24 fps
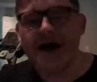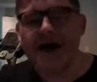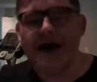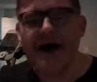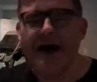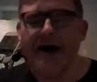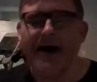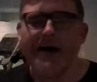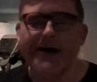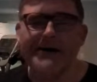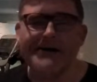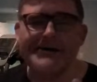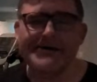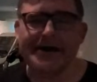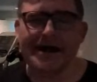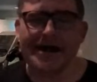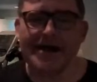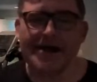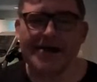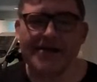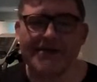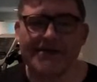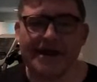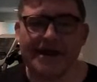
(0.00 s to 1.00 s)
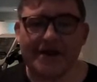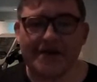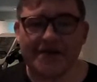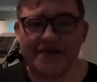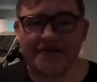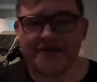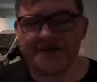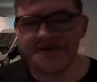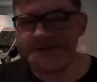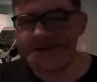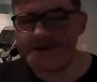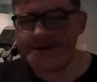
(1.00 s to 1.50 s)
It's kind of the rec
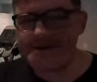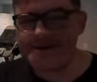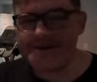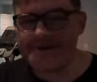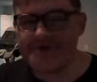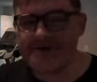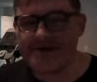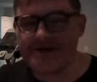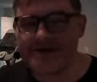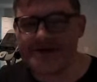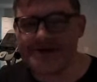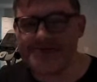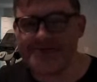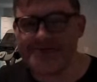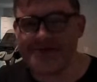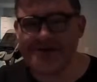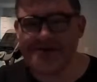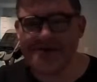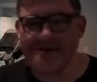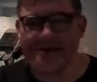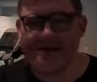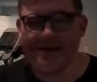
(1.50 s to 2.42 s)
room. It's the basement.